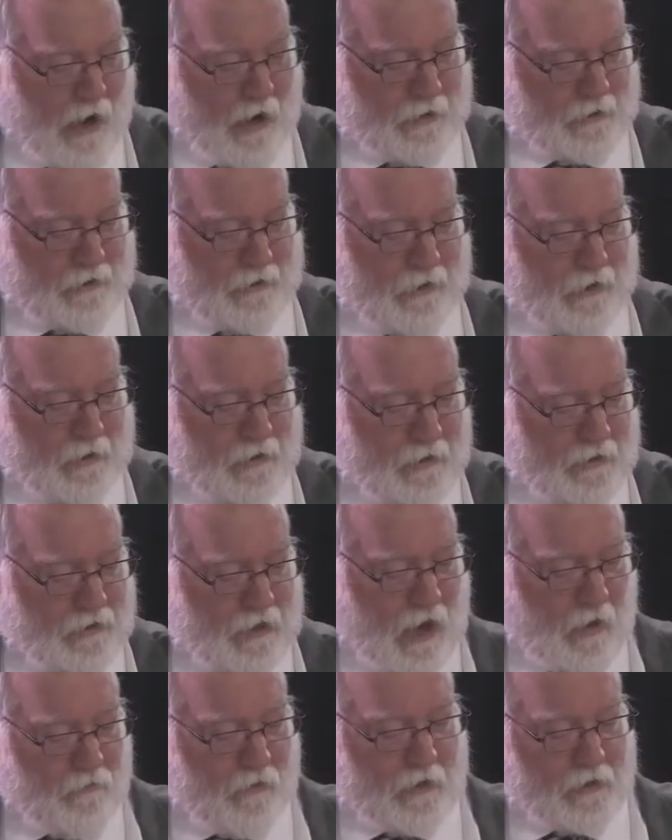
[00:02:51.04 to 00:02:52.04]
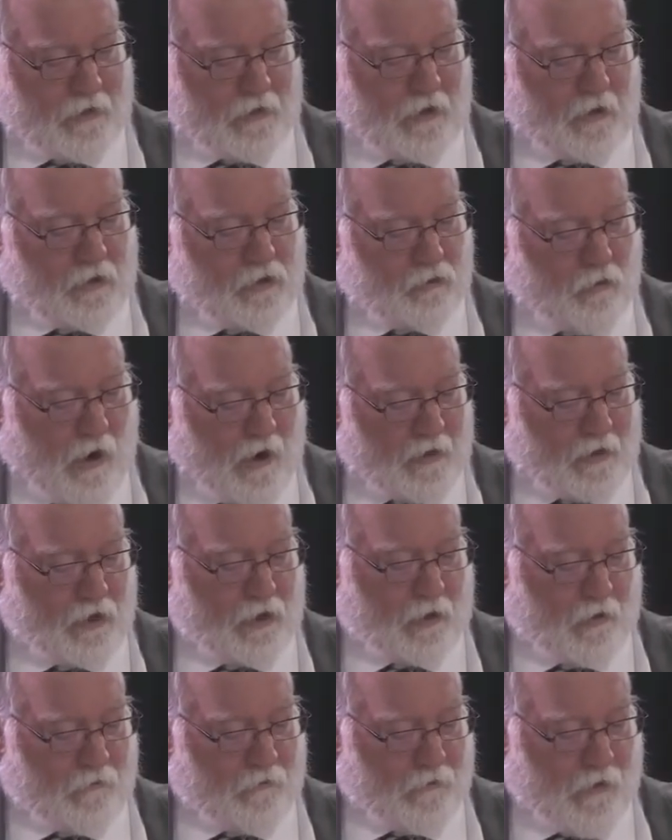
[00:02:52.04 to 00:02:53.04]
accident, it's obviously a
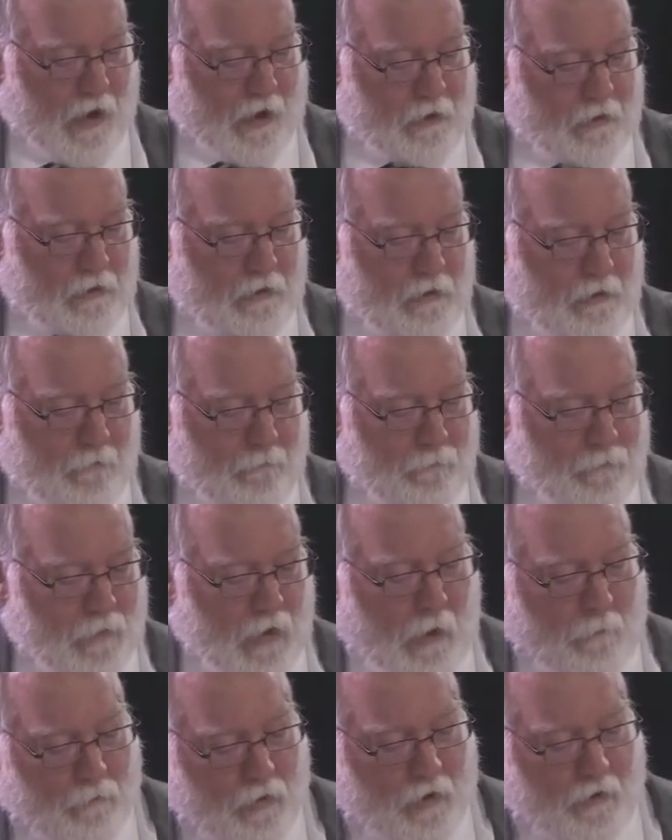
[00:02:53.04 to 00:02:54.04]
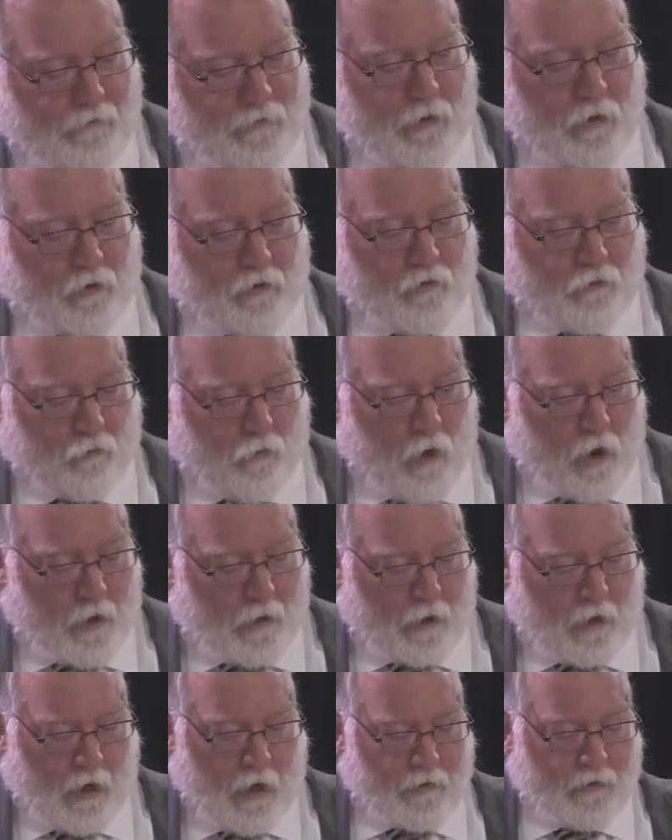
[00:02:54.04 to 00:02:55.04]
tragic event, but if they're
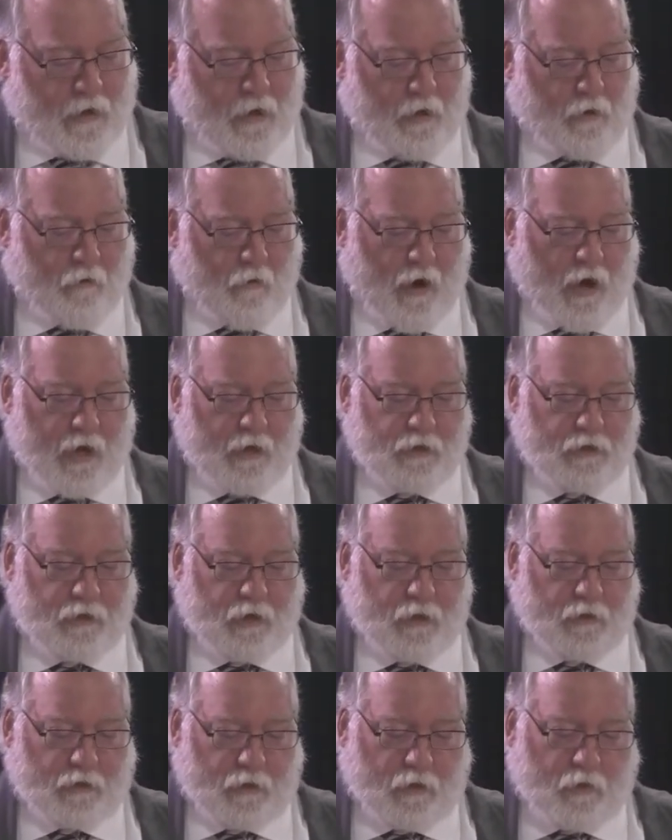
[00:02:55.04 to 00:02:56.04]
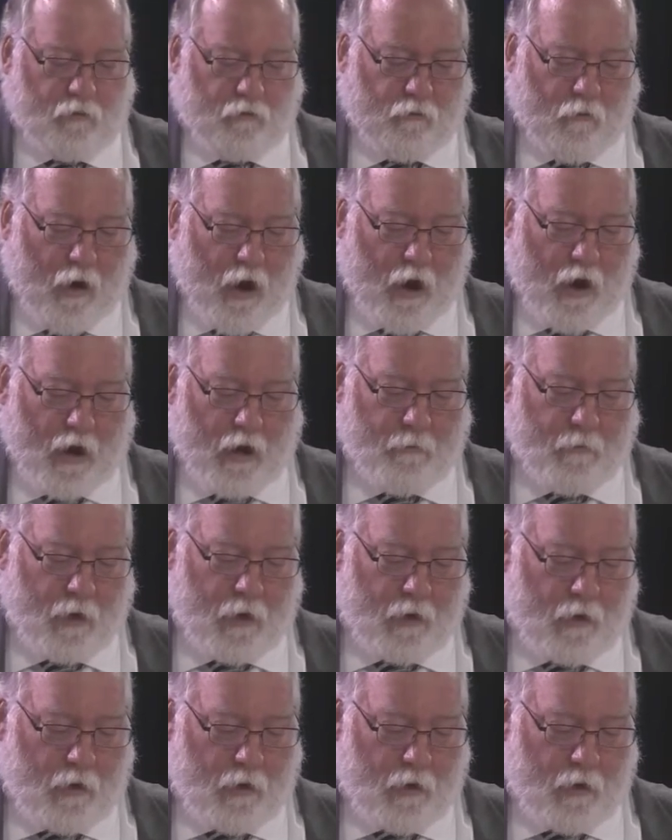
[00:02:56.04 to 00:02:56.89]
drunk and they crash, it's a crime.